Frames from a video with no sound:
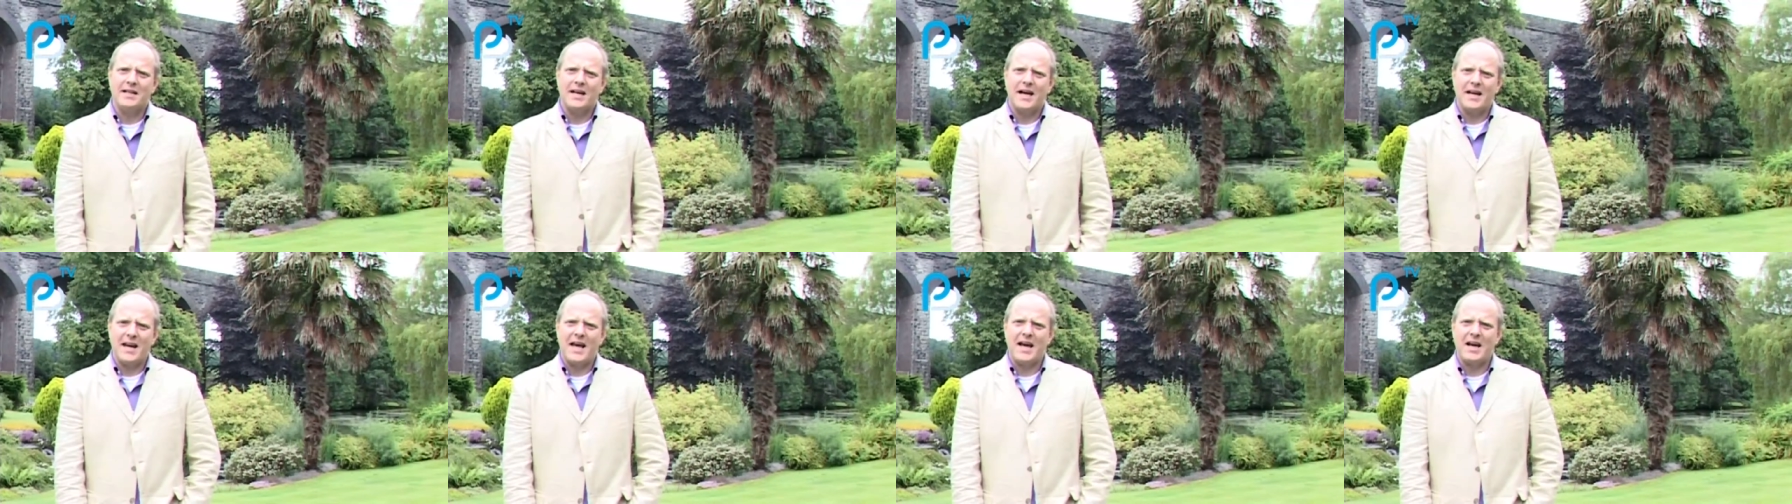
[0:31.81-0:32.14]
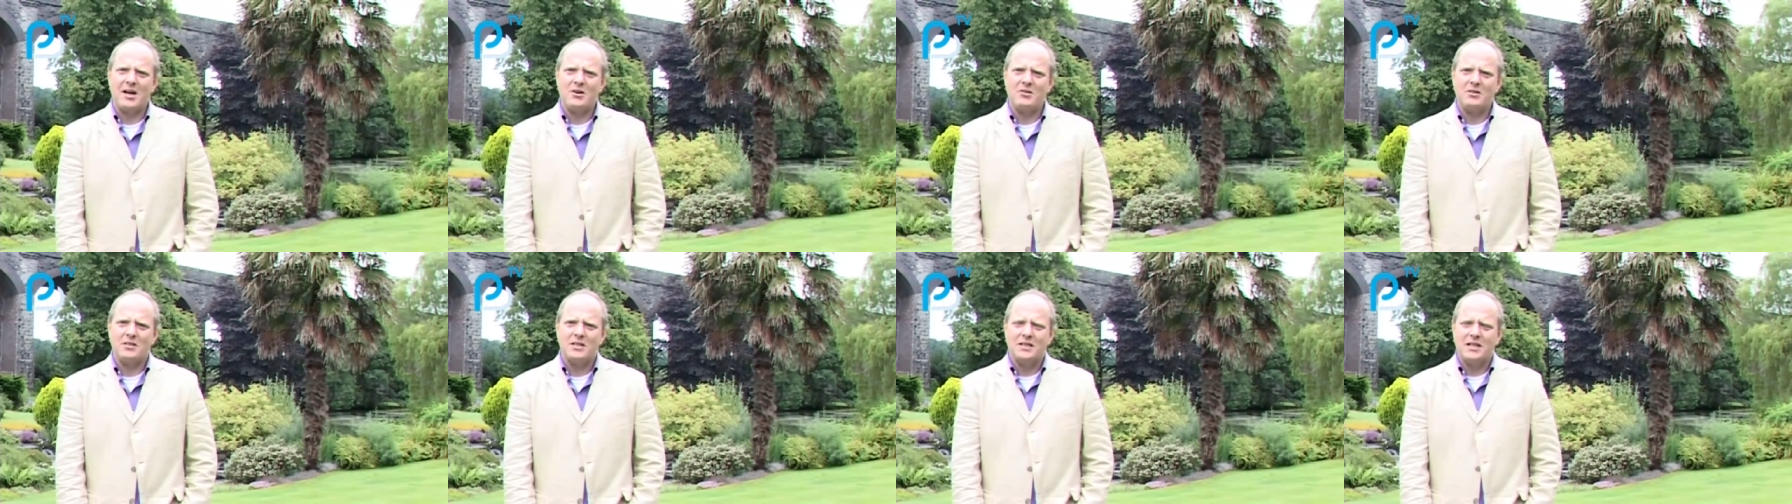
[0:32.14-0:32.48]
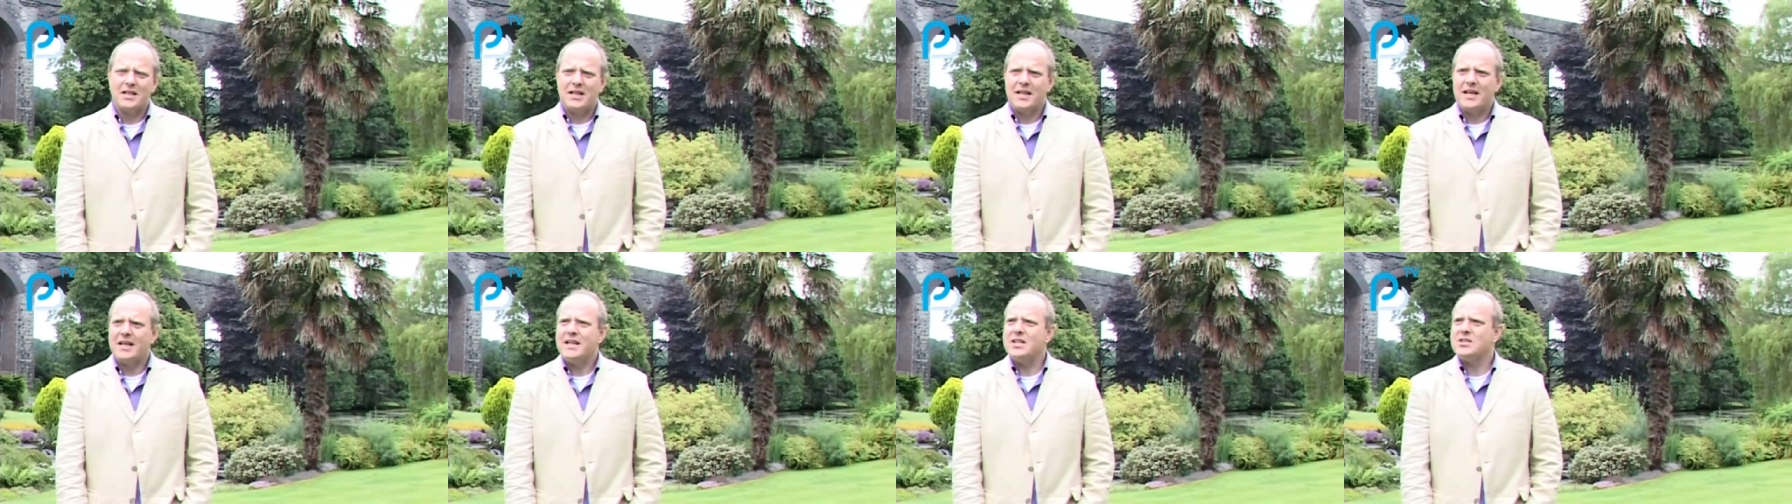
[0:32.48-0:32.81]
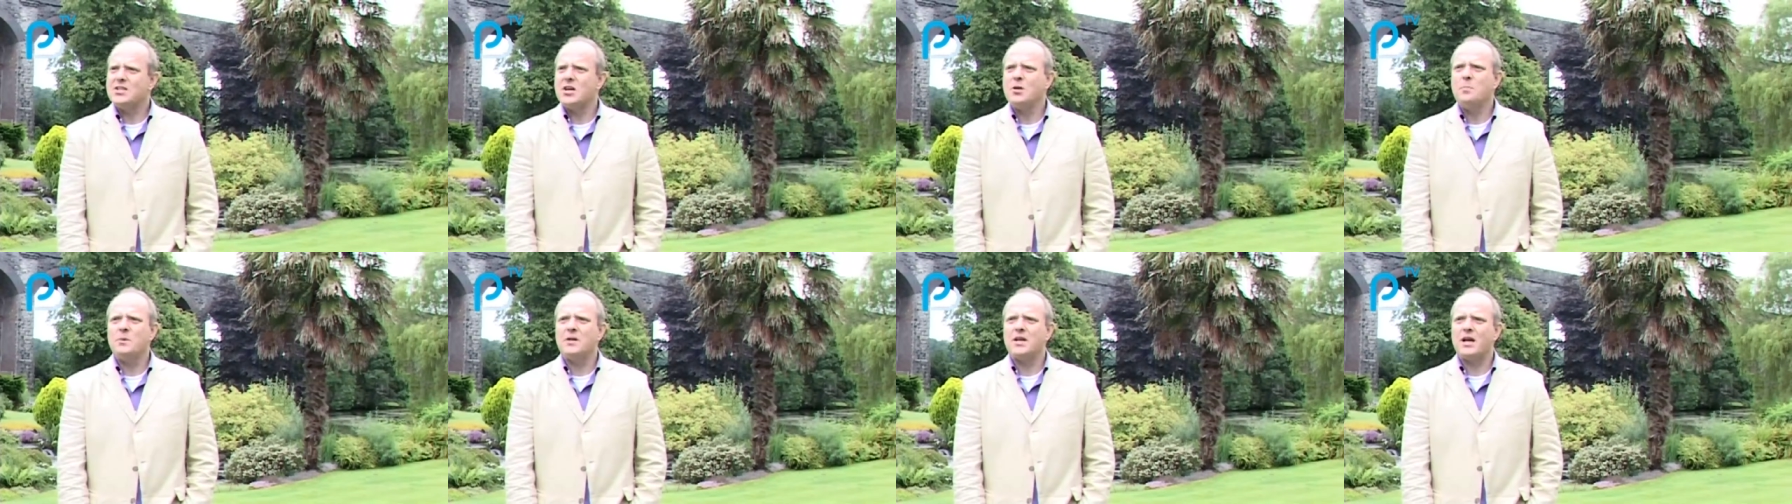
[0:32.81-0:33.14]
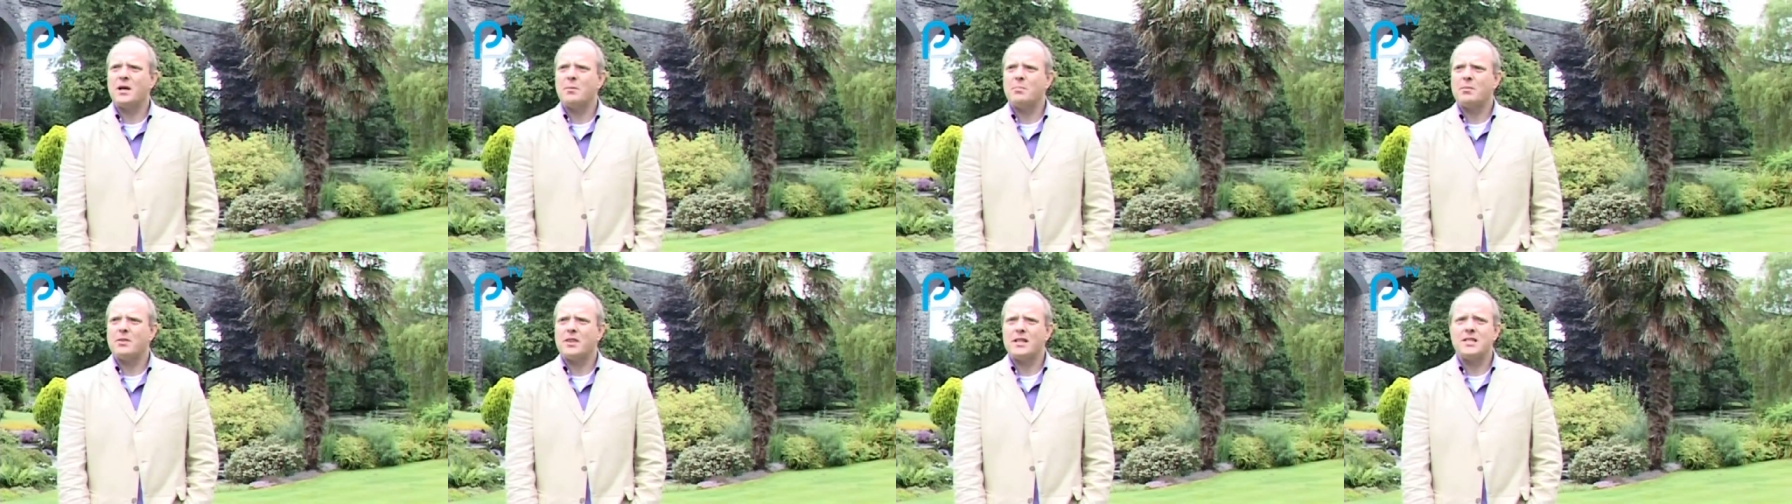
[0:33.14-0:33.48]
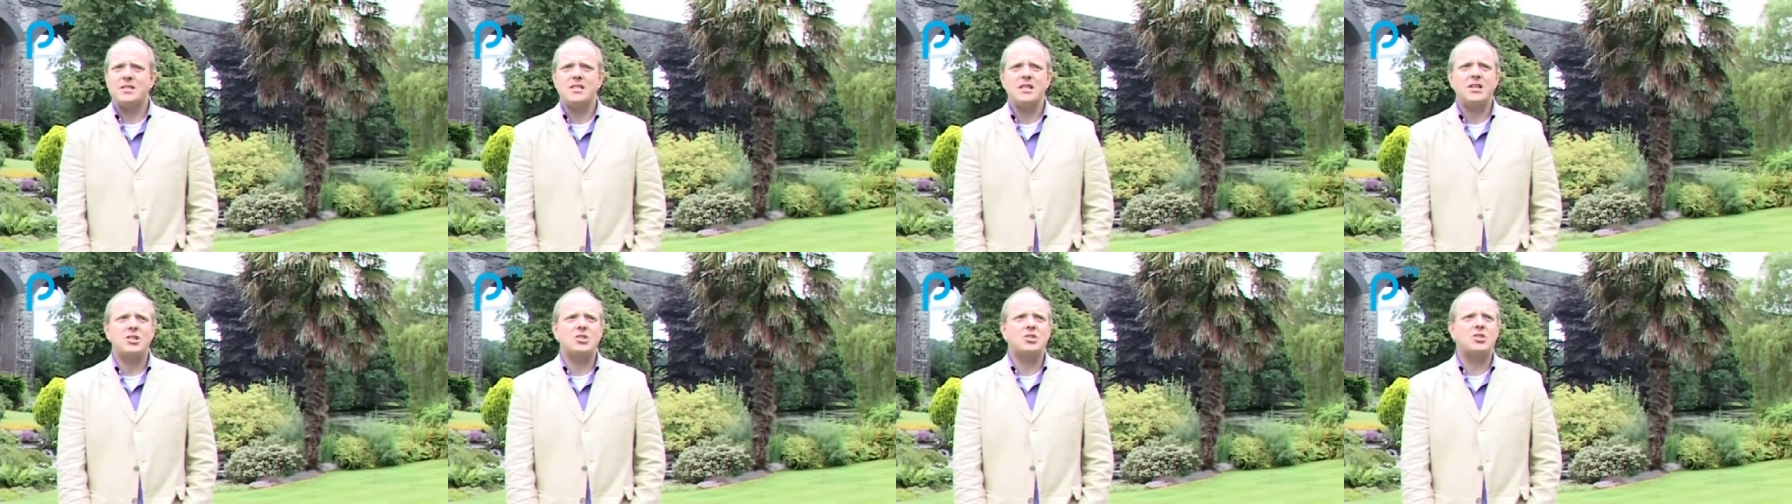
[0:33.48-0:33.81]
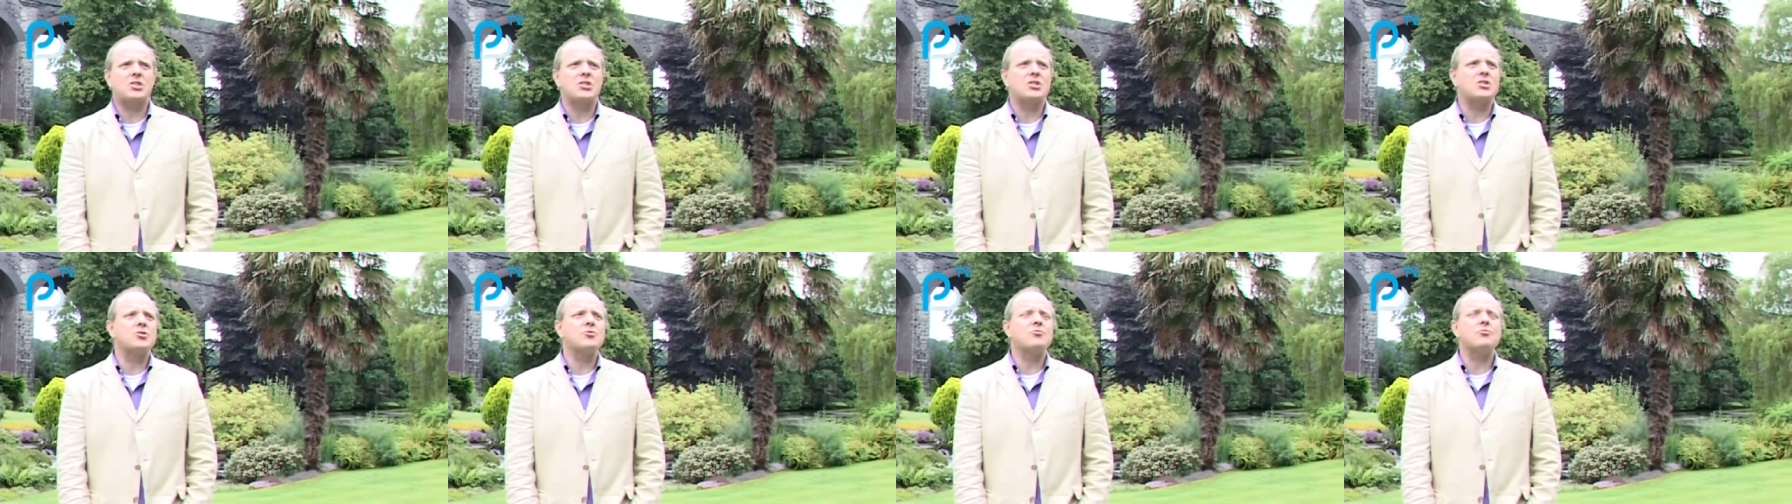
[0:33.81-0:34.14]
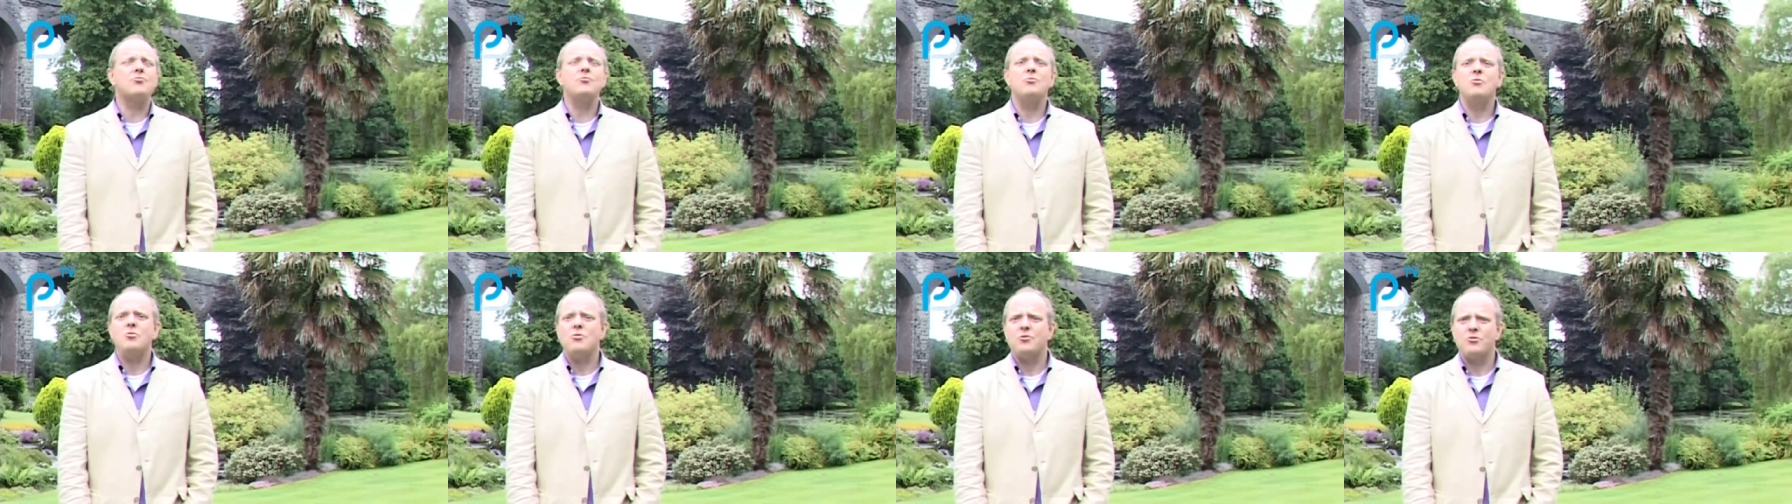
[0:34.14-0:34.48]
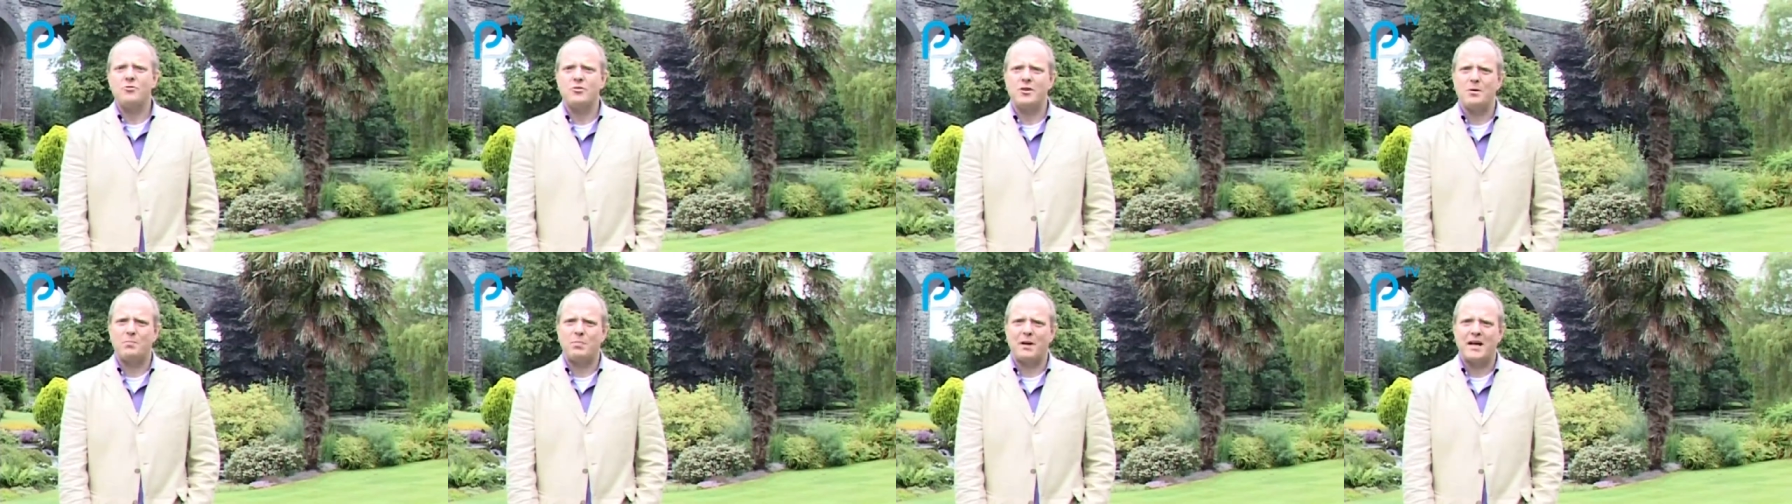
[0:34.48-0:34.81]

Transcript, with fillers: and now he's opened up this extraordinary